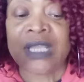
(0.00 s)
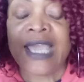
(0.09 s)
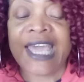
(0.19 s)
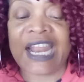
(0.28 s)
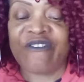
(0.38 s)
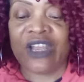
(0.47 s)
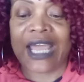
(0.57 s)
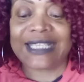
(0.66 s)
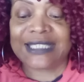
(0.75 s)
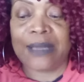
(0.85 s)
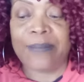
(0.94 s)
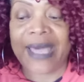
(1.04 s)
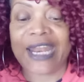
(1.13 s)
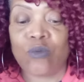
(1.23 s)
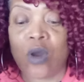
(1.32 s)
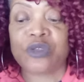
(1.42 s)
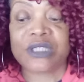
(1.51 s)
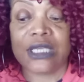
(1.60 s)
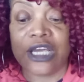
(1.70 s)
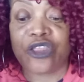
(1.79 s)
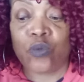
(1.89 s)
And I feel like somebody wants the
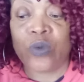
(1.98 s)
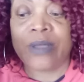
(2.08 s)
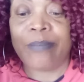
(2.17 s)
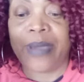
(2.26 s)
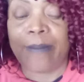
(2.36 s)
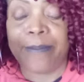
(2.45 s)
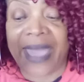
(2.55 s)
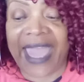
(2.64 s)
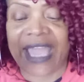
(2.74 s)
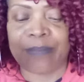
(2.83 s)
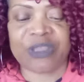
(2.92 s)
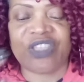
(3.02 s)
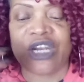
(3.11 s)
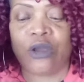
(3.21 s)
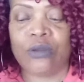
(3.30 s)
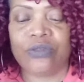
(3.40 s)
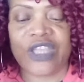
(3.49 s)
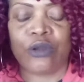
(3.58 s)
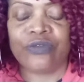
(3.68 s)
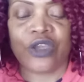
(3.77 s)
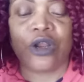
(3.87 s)
other one back, but they don't
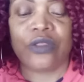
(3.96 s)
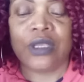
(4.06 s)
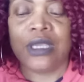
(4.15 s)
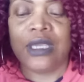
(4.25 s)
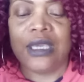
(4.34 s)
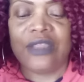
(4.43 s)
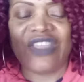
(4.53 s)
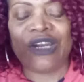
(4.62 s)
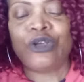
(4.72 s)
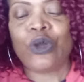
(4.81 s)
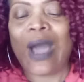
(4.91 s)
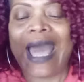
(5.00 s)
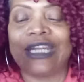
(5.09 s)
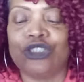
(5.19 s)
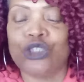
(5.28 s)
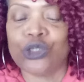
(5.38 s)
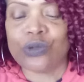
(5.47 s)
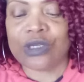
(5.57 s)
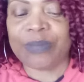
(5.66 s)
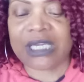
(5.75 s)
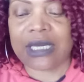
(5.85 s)
know how to do
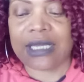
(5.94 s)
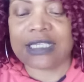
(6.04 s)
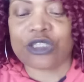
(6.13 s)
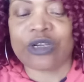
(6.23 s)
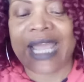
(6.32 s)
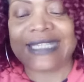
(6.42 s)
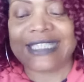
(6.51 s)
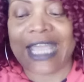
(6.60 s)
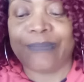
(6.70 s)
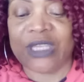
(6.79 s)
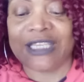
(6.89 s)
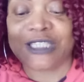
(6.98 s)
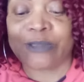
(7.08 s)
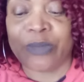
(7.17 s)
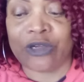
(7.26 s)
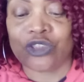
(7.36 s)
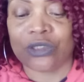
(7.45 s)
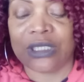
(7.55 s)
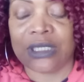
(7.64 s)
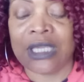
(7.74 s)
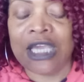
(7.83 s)
it because they're not tapped in
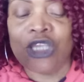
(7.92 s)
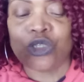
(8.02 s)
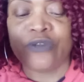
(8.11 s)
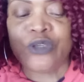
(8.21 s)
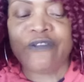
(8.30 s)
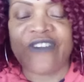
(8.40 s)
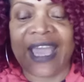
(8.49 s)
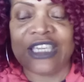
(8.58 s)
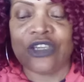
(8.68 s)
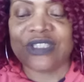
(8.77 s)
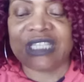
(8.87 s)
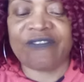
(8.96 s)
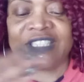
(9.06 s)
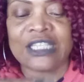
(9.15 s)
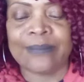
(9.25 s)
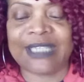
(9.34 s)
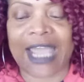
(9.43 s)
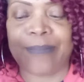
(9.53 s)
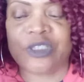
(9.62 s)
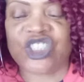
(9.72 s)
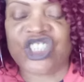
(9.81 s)
spiritually. So if you find yourself in some type
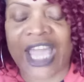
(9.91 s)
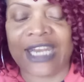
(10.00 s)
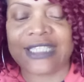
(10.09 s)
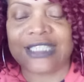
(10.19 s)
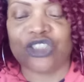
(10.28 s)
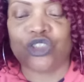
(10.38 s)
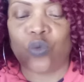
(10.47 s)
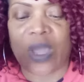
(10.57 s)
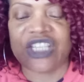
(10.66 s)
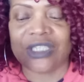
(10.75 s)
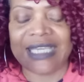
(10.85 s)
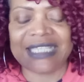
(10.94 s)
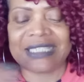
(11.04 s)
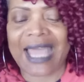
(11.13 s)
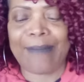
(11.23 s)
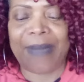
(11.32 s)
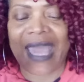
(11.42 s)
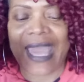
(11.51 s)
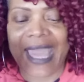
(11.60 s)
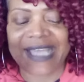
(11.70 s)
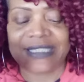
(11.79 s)
of challenge situation, it's not by
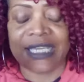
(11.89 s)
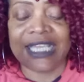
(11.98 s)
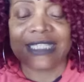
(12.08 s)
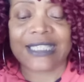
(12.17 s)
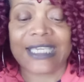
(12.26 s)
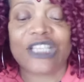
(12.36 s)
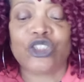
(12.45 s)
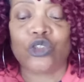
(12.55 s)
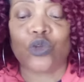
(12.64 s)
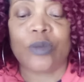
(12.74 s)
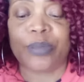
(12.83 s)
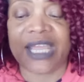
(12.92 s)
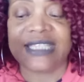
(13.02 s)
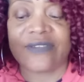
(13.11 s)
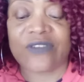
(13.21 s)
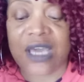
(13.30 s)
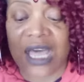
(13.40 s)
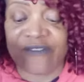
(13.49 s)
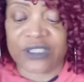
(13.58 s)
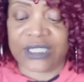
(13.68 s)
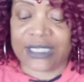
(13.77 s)
accident. It's to get you to a place of
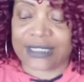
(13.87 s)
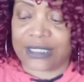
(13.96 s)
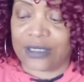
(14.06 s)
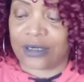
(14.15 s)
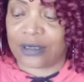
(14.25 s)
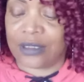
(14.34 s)
confidence here.